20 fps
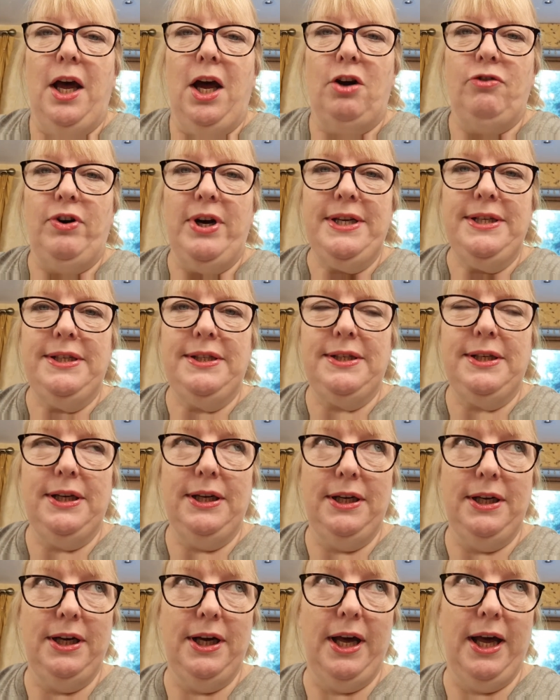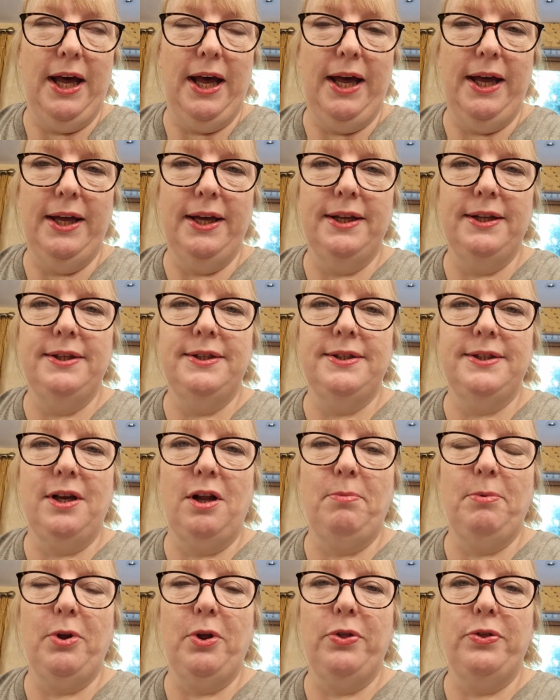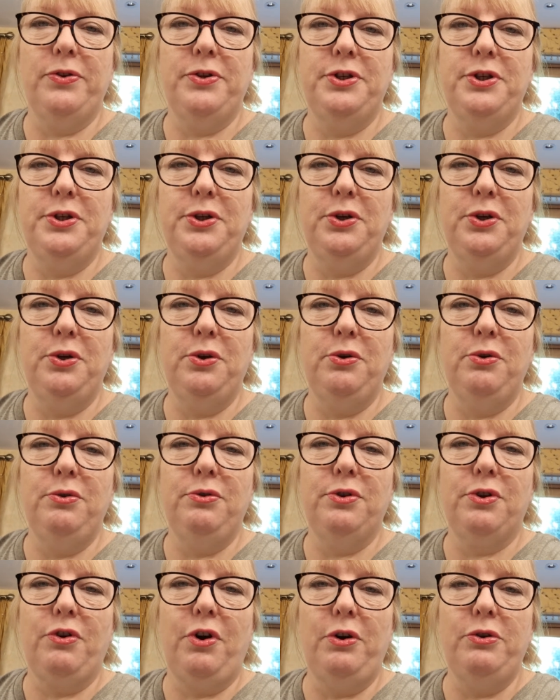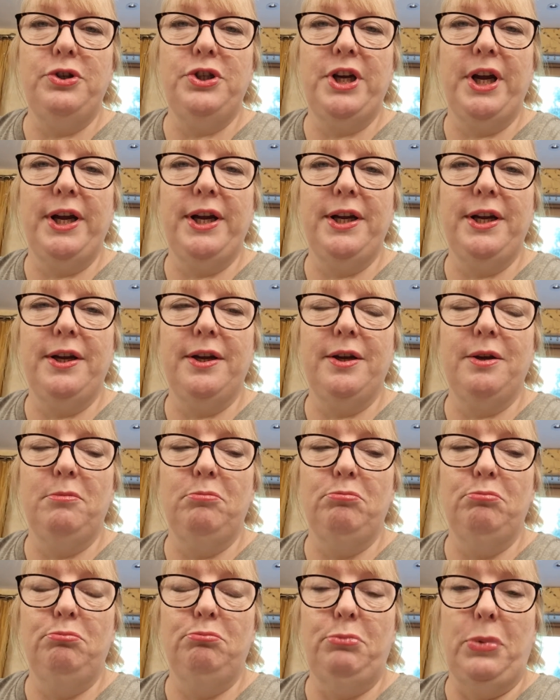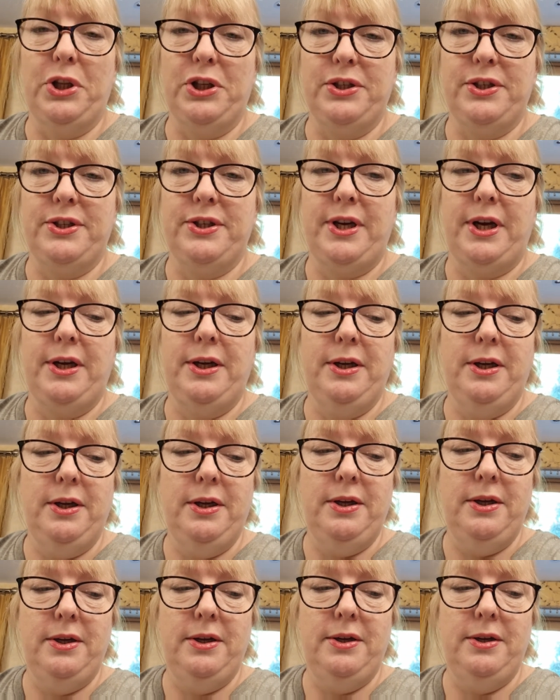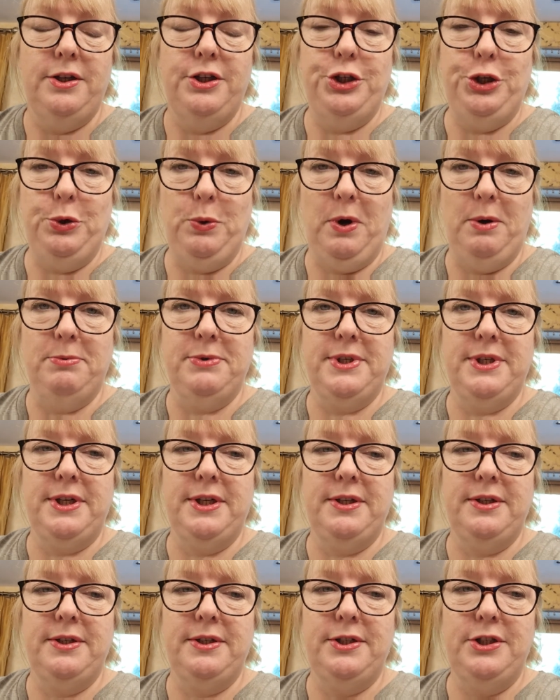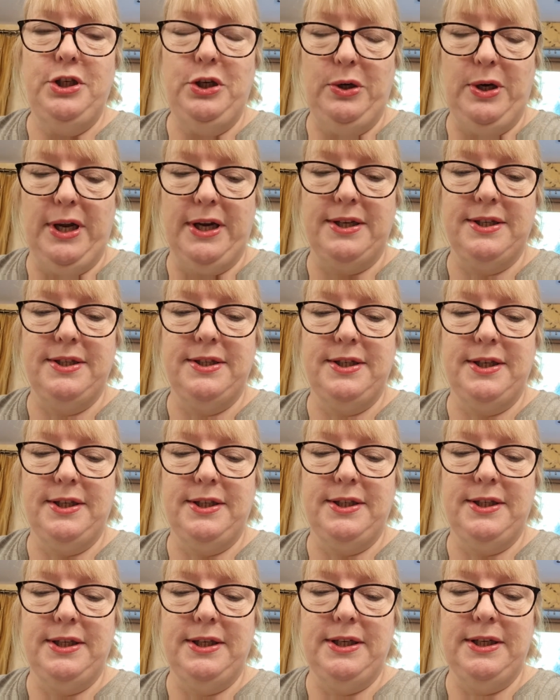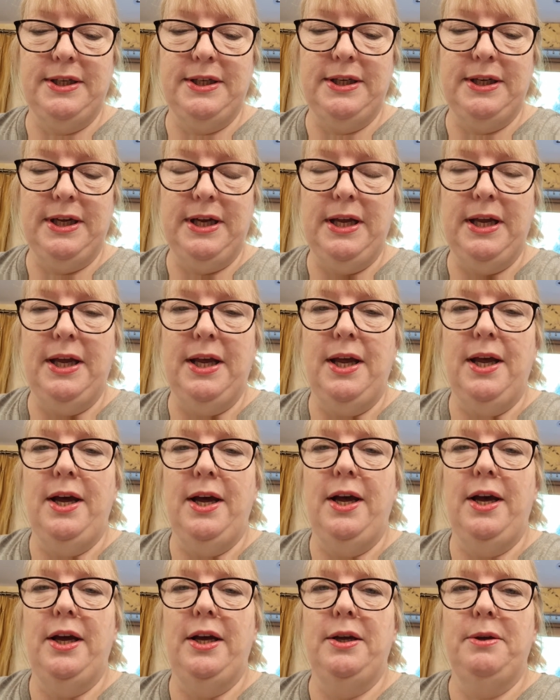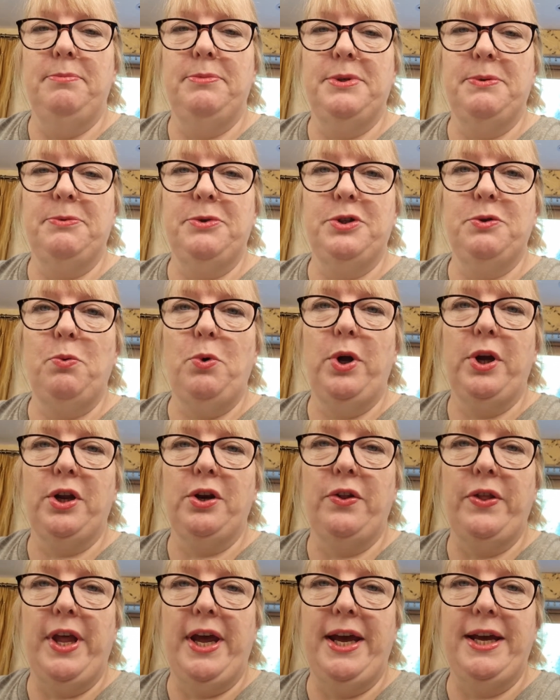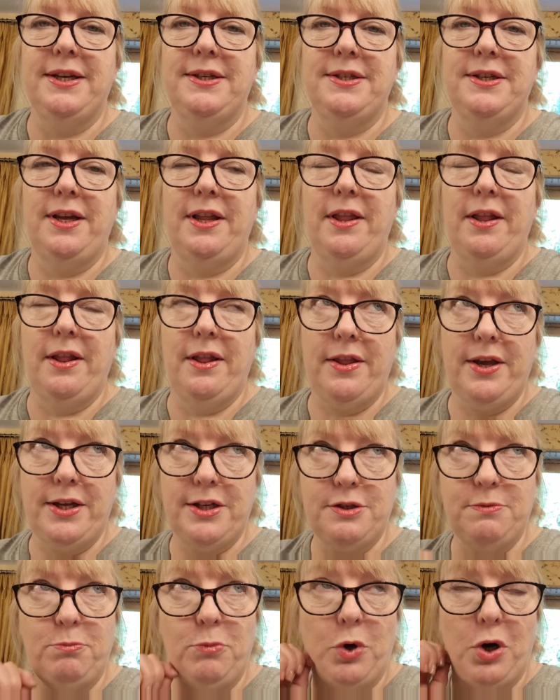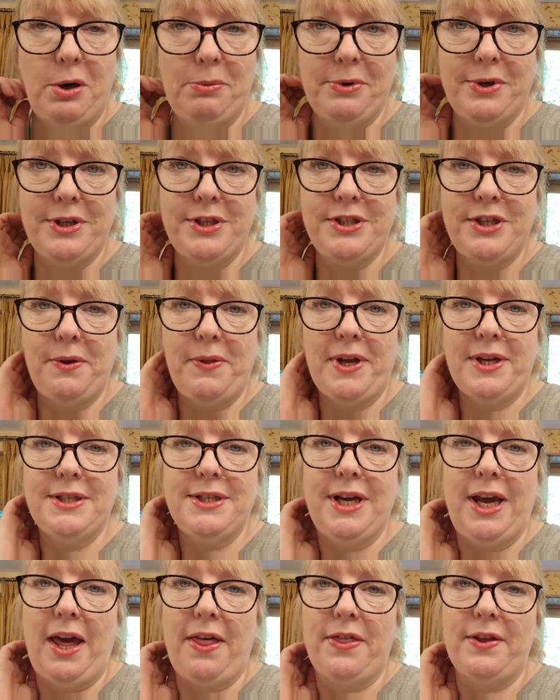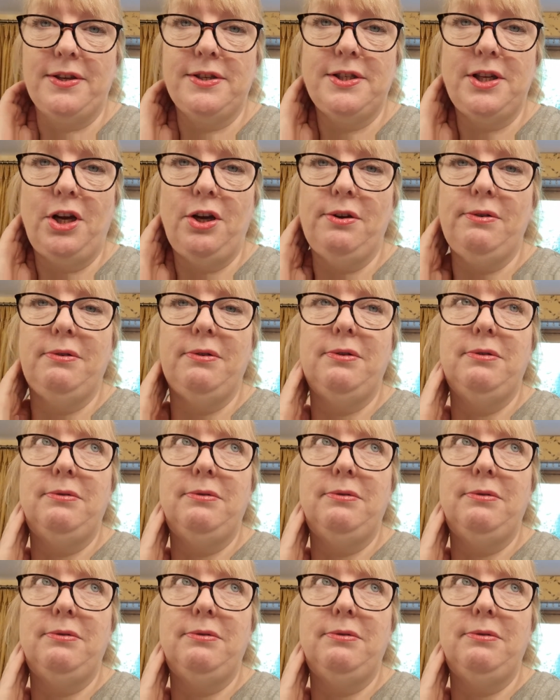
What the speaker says: a rest, and I'll be on to the crochet monster. 2 arms are done, 2 legs are done. So I'm just working on the head, and I think tomorrow I'm going to sew that together. So